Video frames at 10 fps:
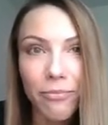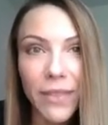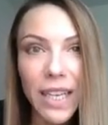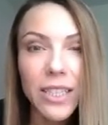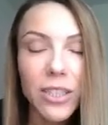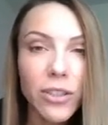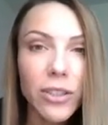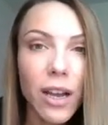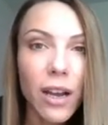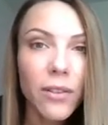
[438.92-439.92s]
It
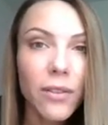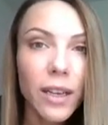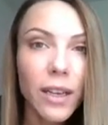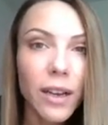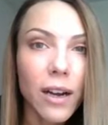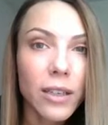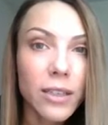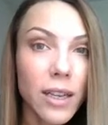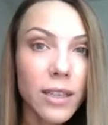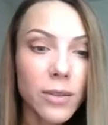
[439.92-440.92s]
turned out that our
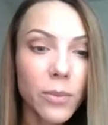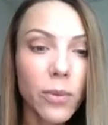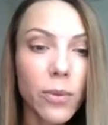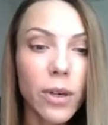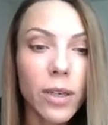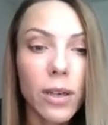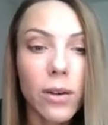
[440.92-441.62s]
tech support